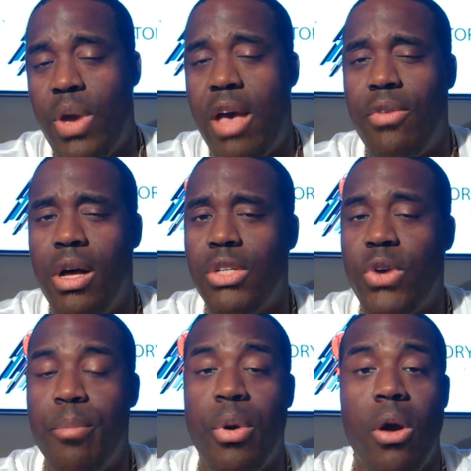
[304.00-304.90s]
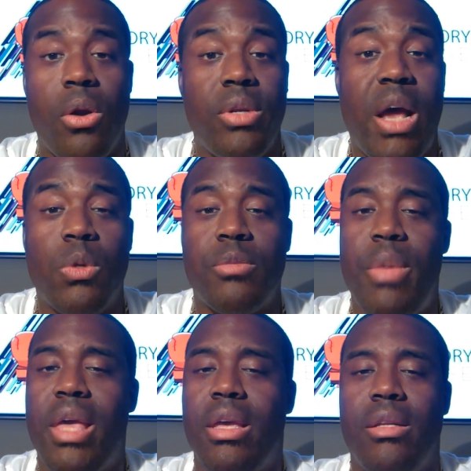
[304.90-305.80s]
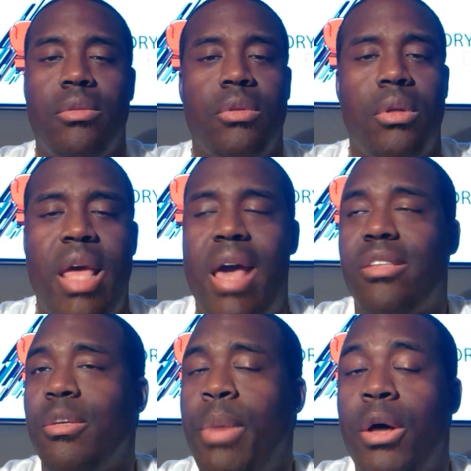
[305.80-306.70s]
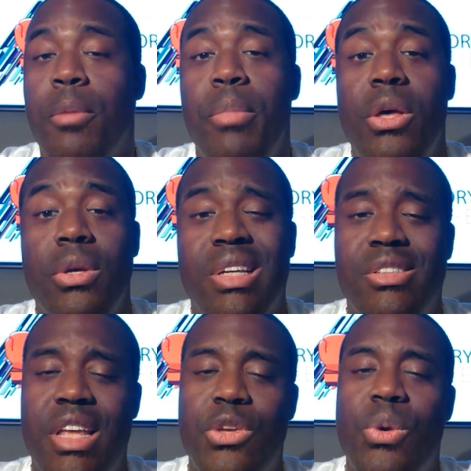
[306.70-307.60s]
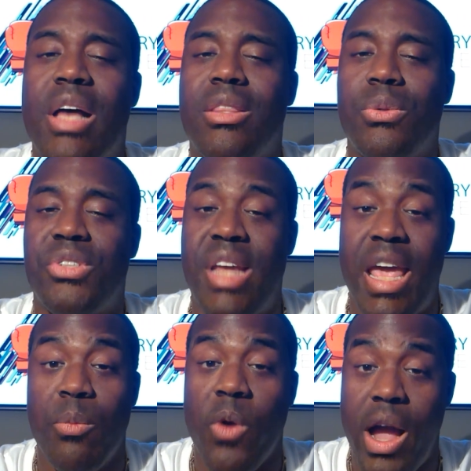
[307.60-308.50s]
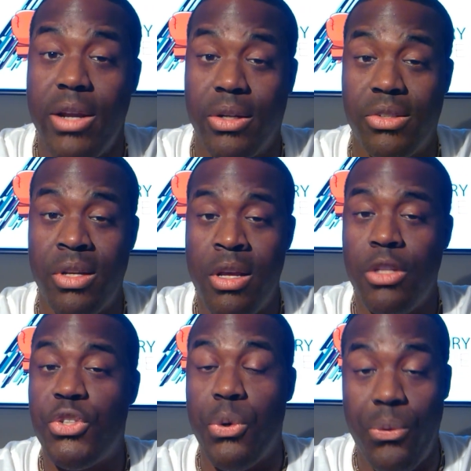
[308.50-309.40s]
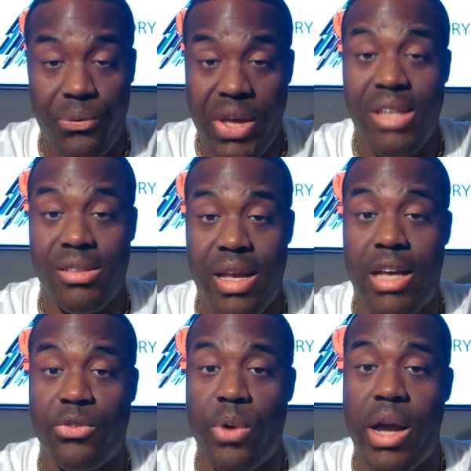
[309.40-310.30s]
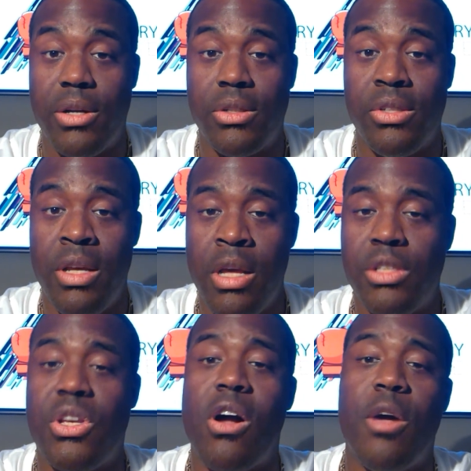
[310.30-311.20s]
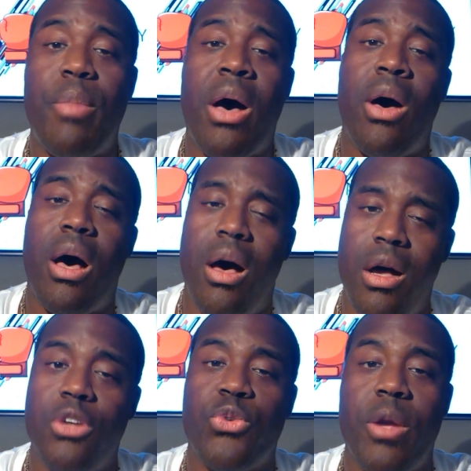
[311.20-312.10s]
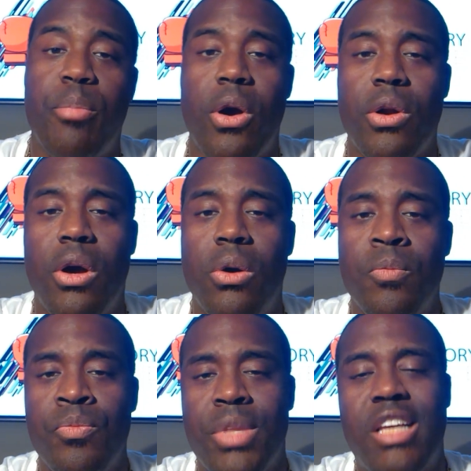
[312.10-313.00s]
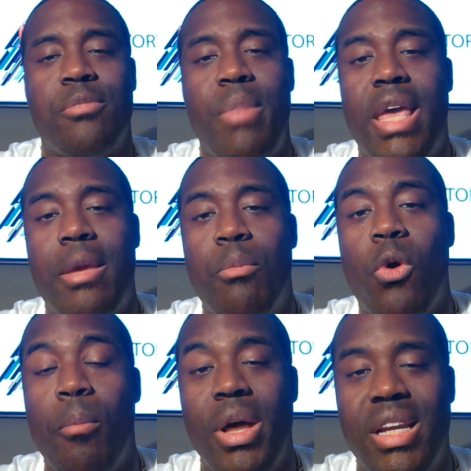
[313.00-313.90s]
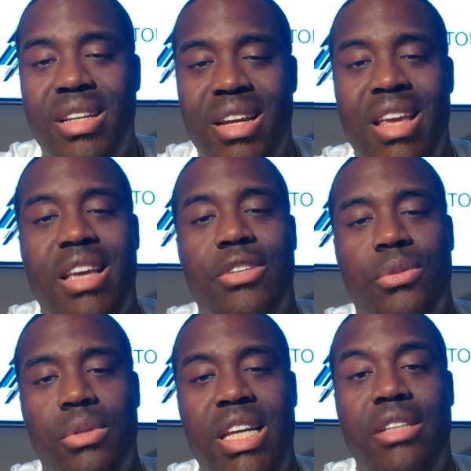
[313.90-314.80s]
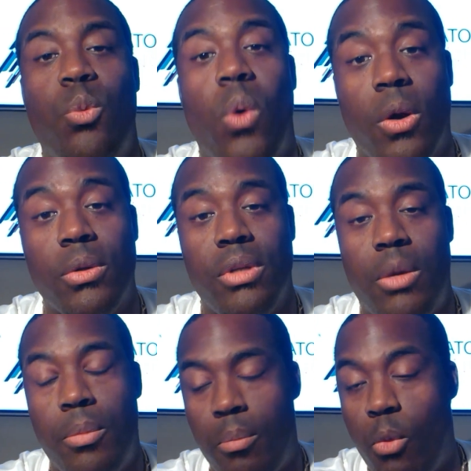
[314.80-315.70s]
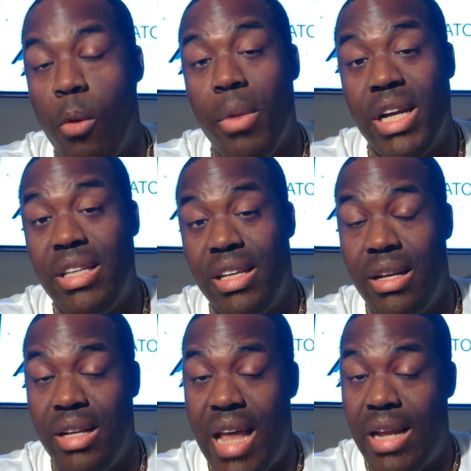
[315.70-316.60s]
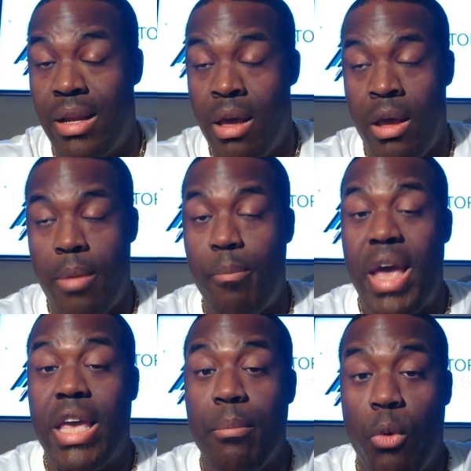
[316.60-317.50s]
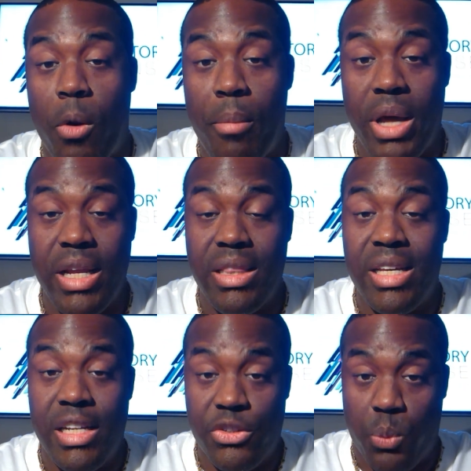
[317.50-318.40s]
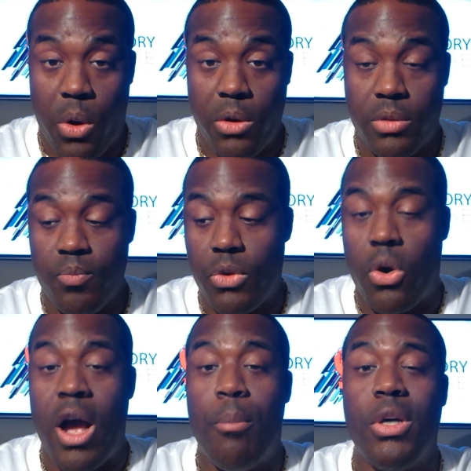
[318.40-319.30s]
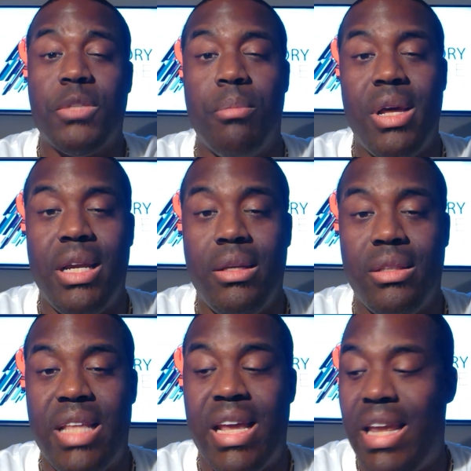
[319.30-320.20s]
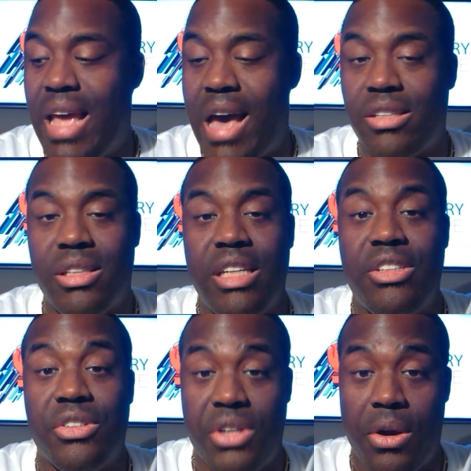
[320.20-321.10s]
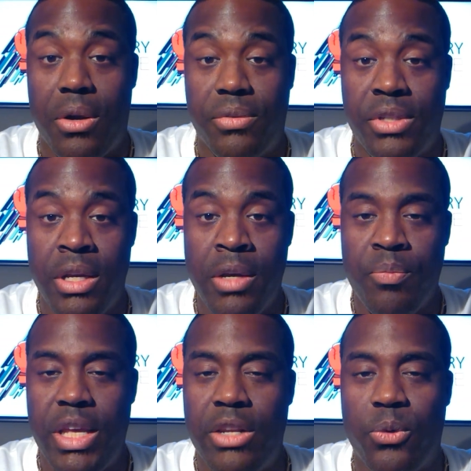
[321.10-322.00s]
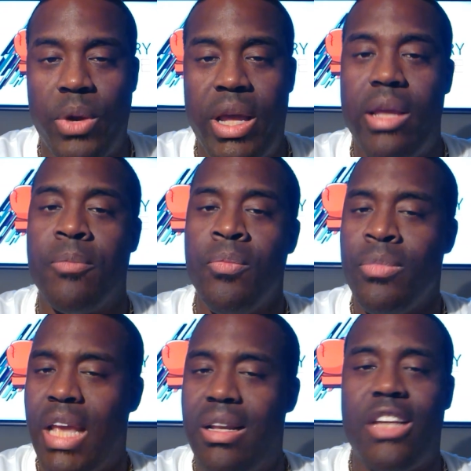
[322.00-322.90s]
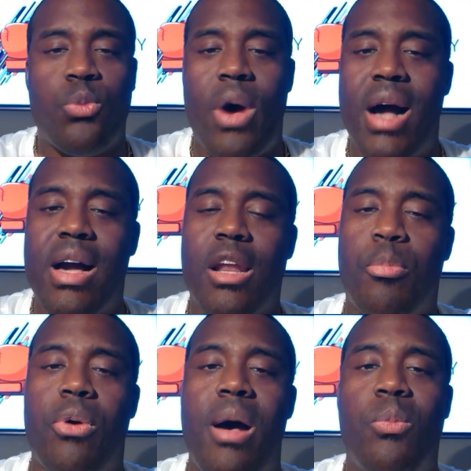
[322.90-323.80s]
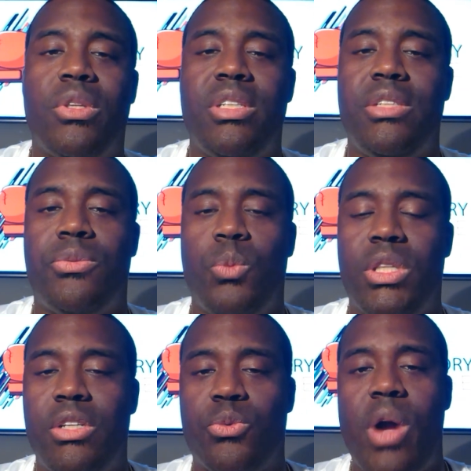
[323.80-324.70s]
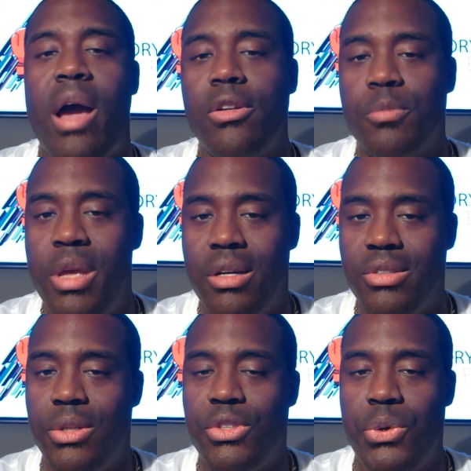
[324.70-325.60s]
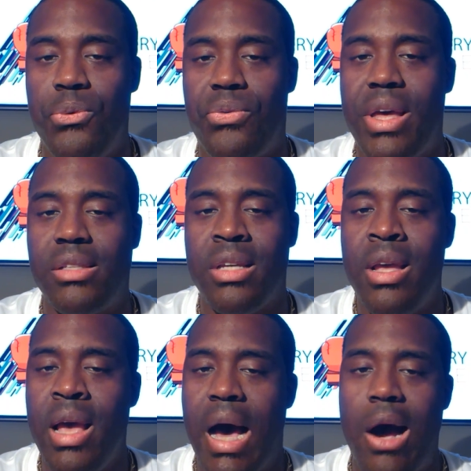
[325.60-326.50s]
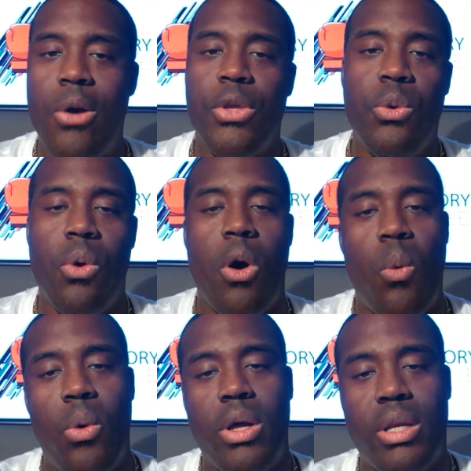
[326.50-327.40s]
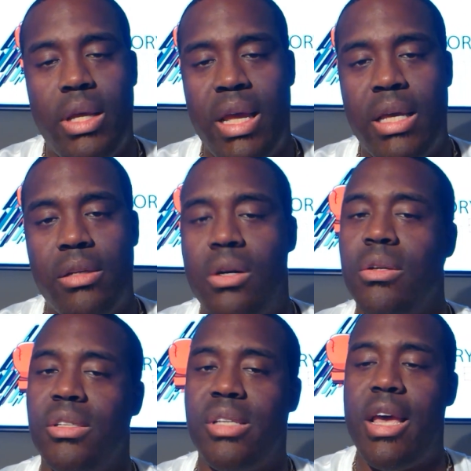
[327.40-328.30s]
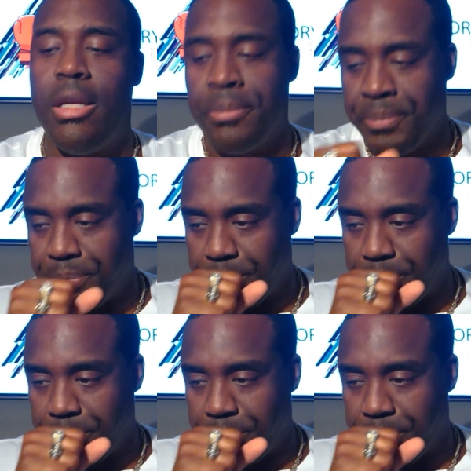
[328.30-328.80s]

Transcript: You have Andre Berto that was making X amount of millions, and you got those same writers, two-faced ass writers, talking about how Andre Berto is making more money than he is. He's worth more money than that, making more money than he's worth, or how much money that he actually deserves in the ring. And that's why I got a problem with these with these riders, man, because they're two-faced. How are you on one end gonna say